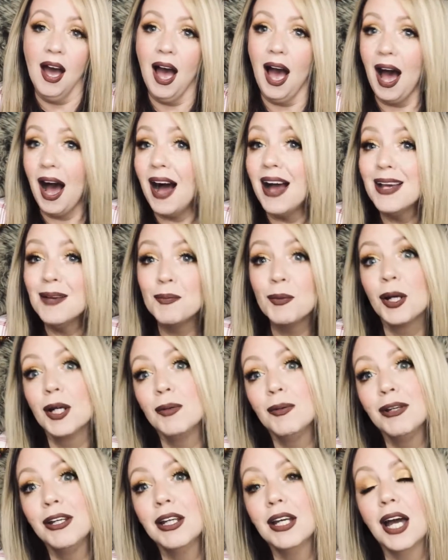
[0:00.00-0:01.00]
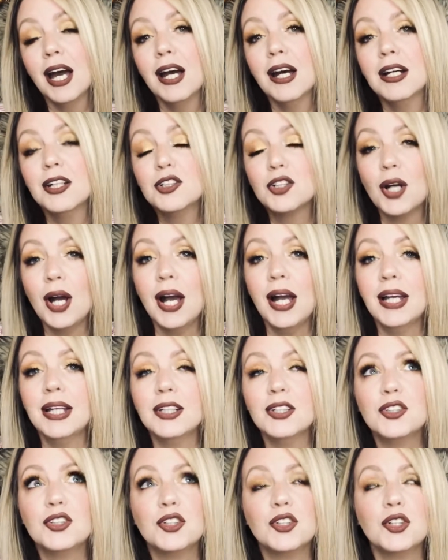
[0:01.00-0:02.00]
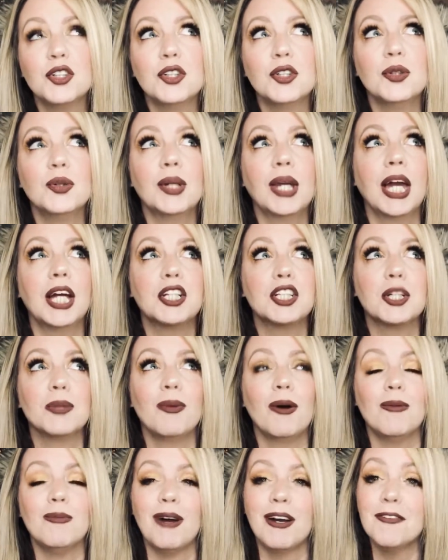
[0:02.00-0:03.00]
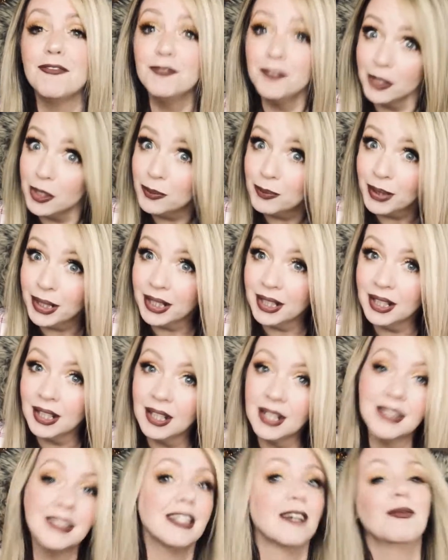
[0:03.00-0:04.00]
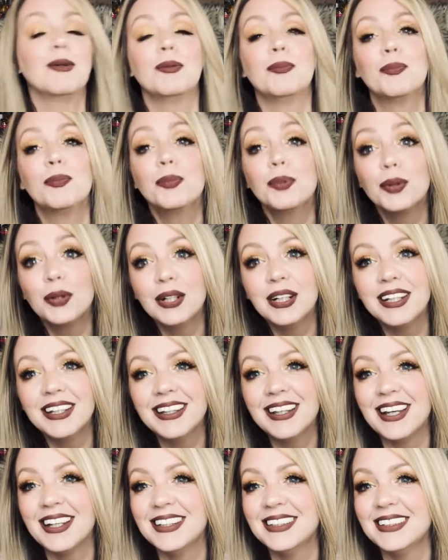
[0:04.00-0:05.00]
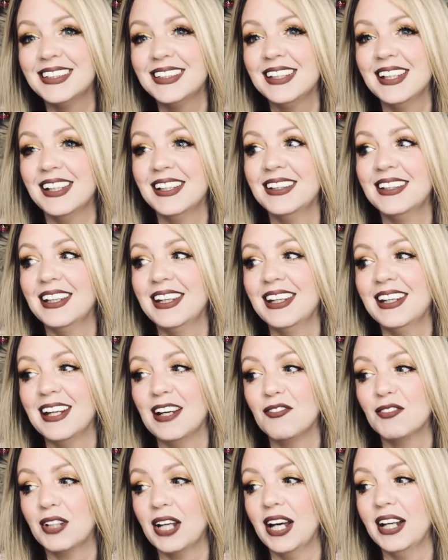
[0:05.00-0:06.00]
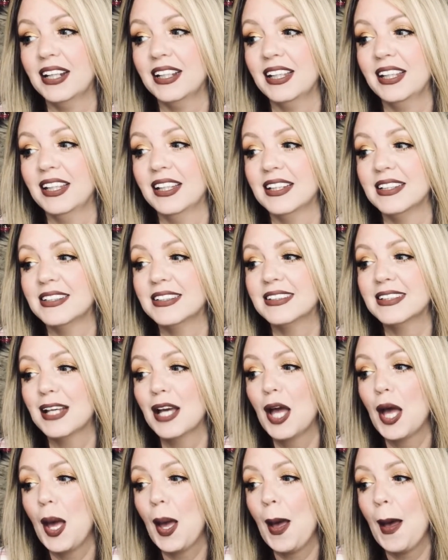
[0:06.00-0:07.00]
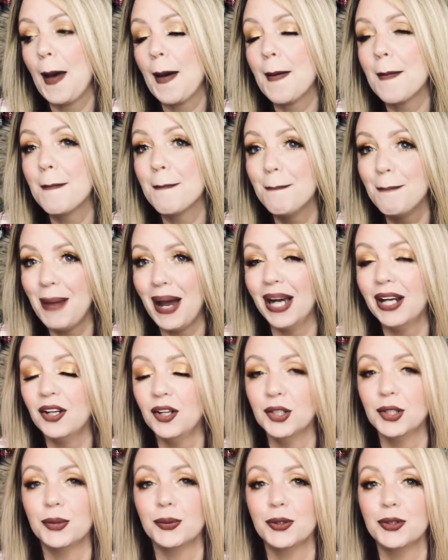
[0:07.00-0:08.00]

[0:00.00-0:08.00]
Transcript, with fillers: I'm gonna be trying to catch up on my filming because I've been pretty lazy lately and I've got to get back on a